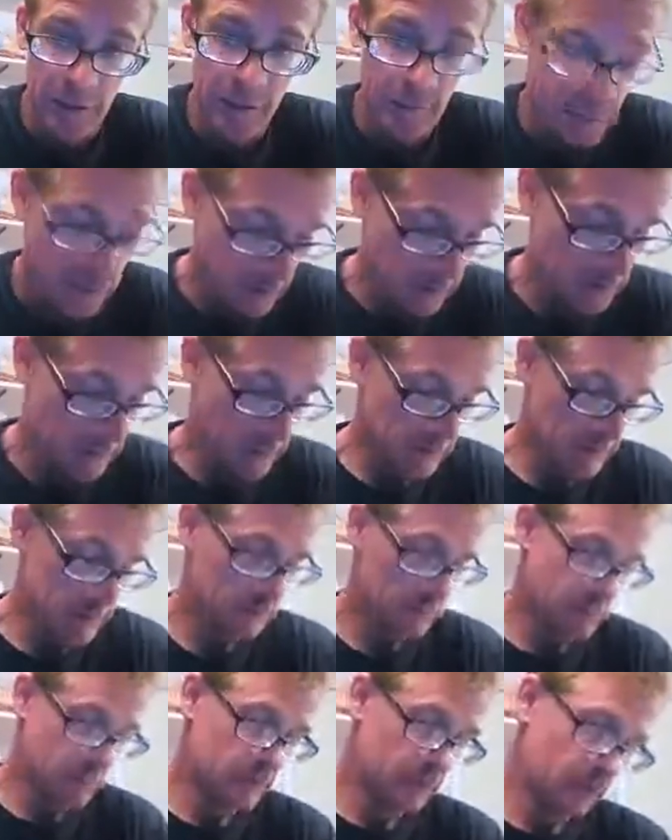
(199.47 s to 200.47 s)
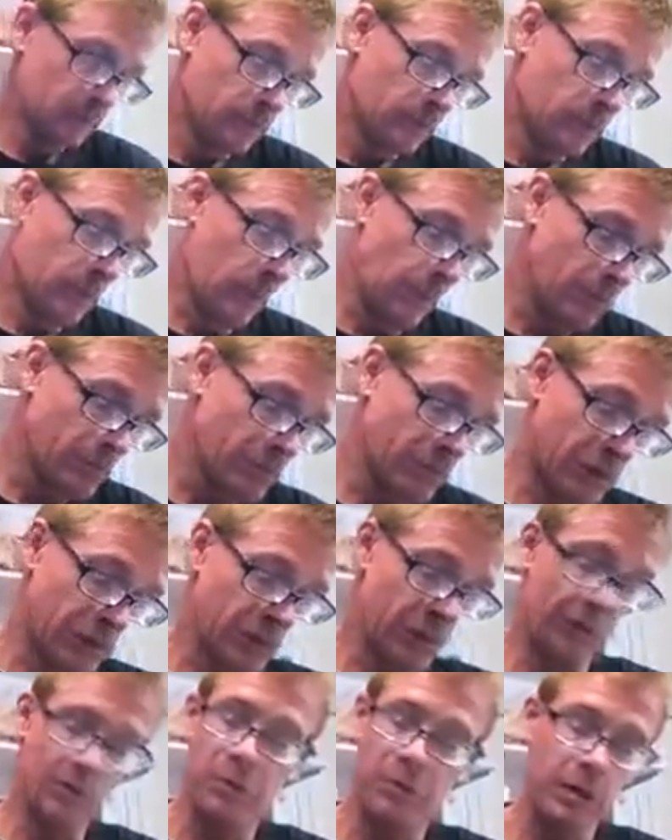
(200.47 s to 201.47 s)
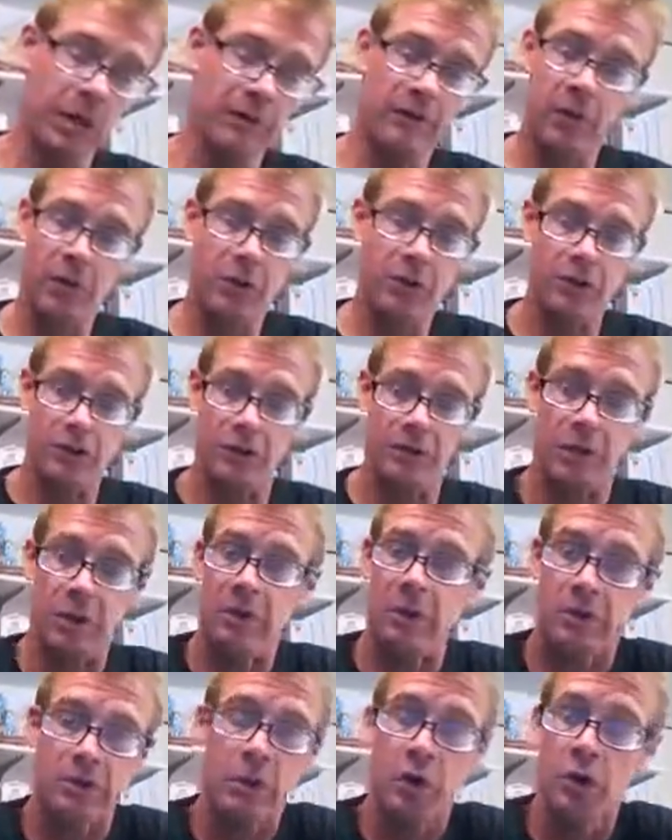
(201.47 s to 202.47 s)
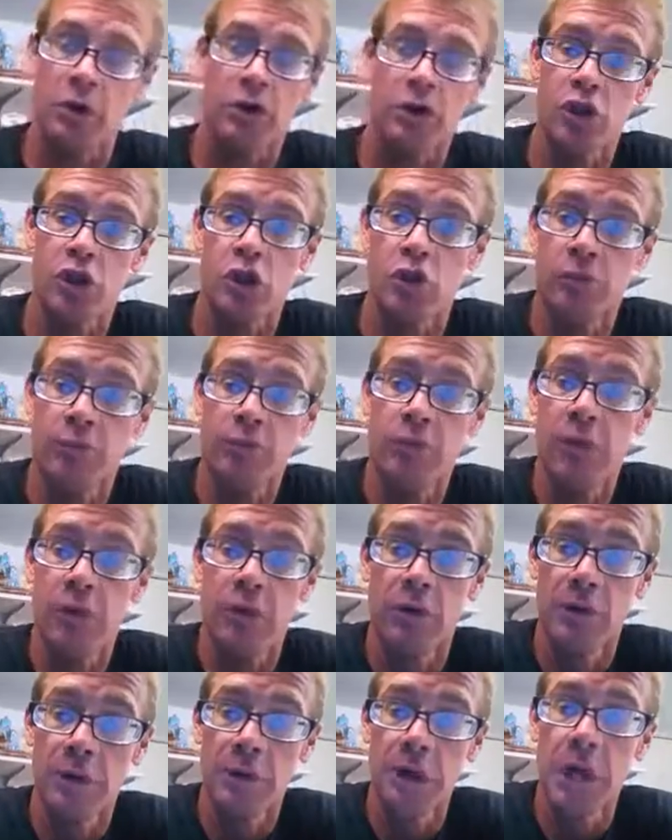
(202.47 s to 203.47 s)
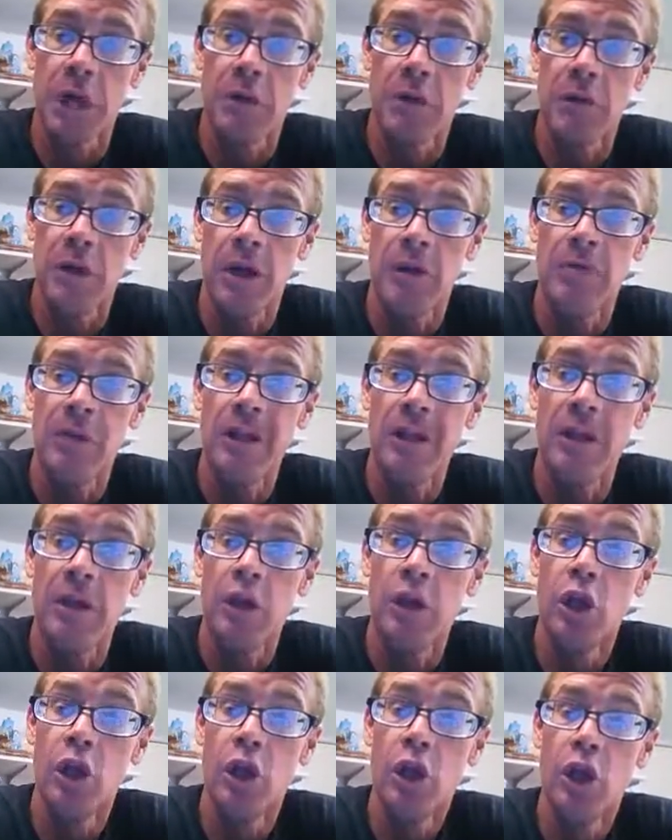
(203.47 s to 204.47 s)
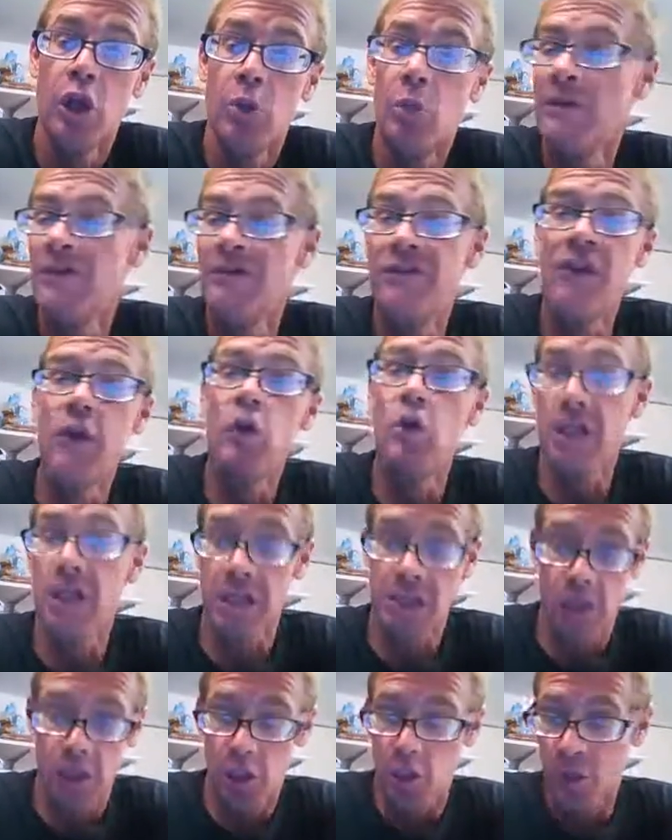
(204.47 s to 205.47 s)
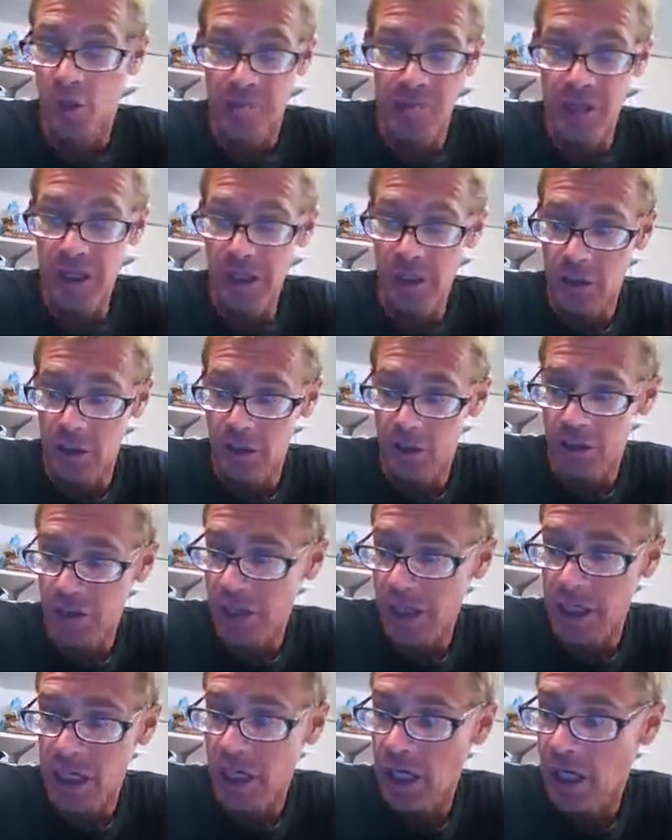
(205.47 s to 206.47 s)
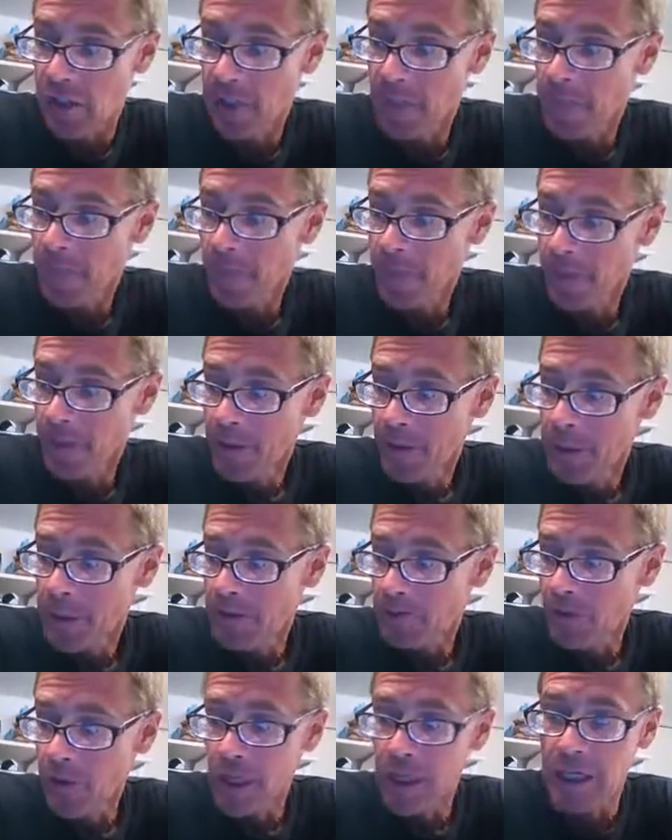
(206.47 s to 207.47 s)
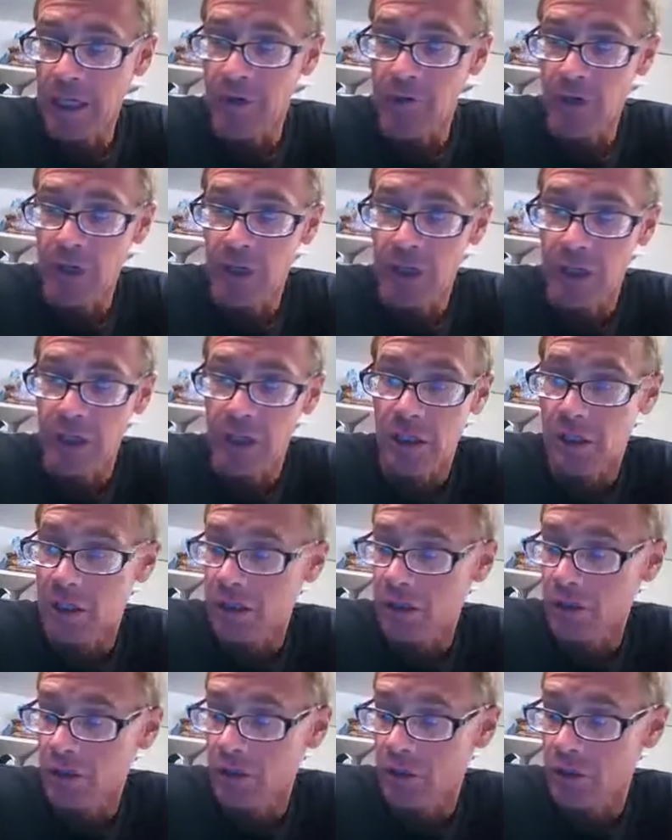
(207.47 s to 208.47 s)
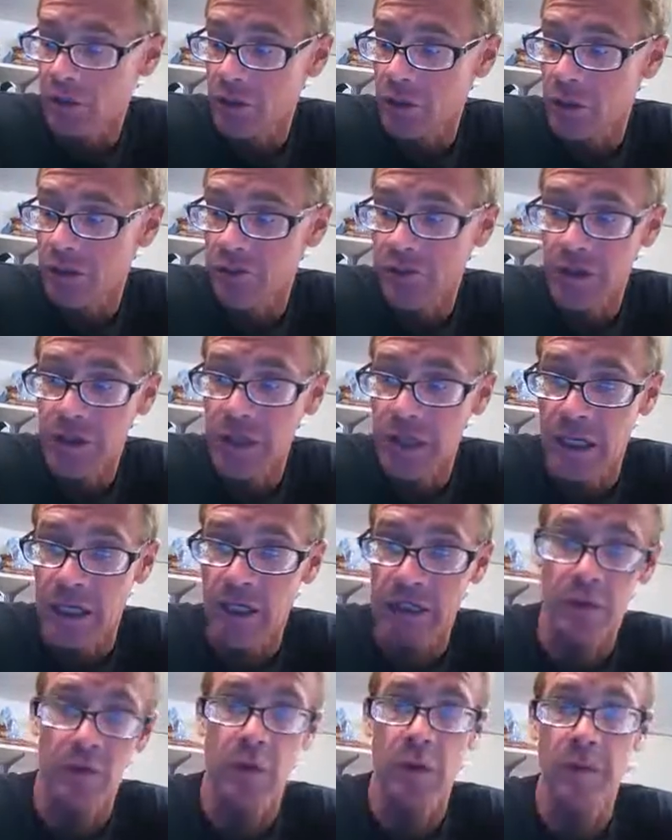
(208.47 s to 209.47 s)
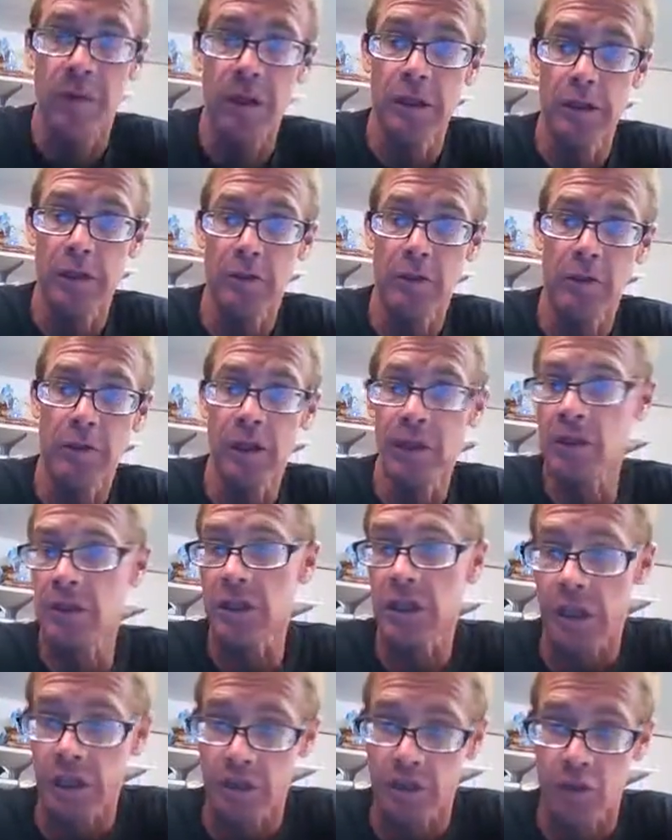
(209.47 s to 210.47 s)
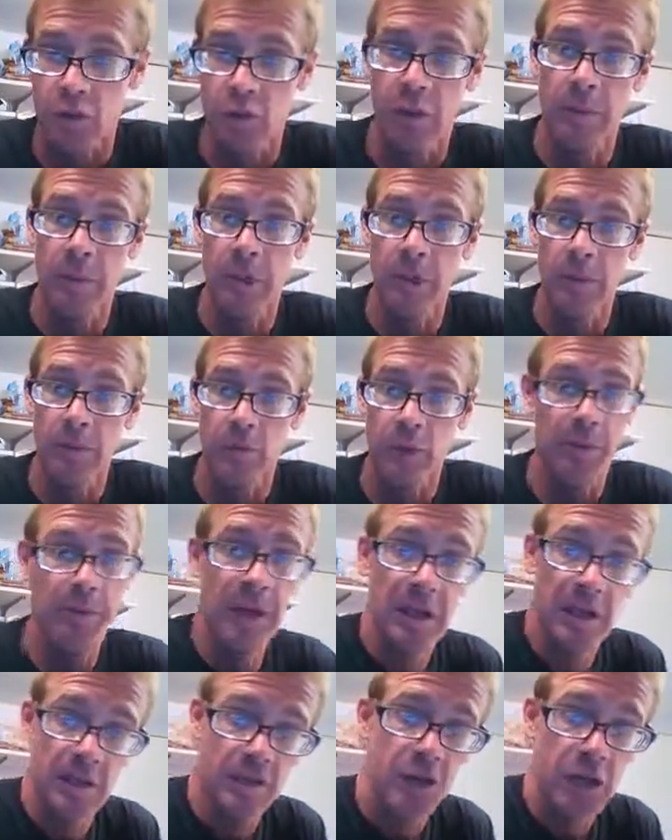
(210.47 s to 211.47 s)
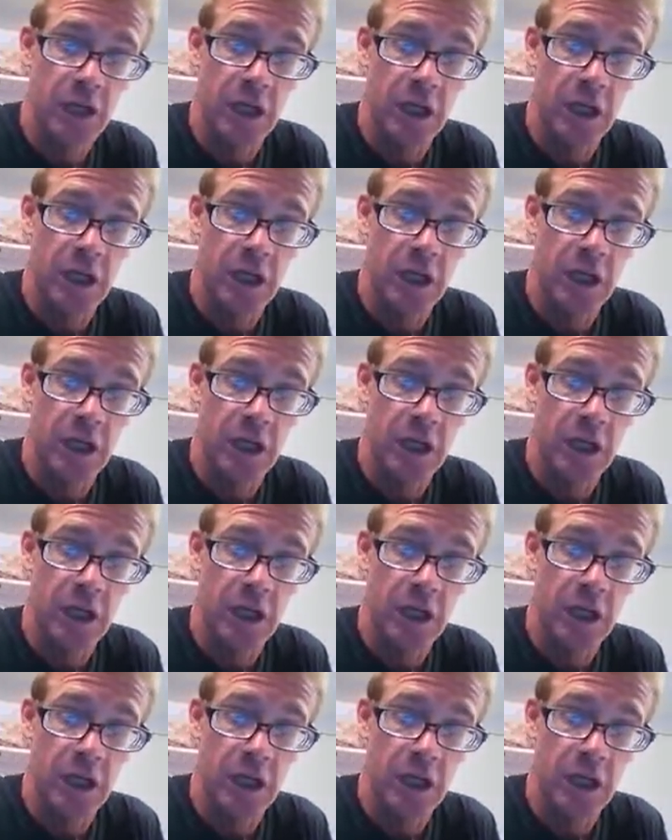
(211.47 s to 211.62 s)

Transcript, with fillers: them but several of my viewers have been per, have been reviewing your videos saying it's funny everything he accuses you of he hates women he's against women women have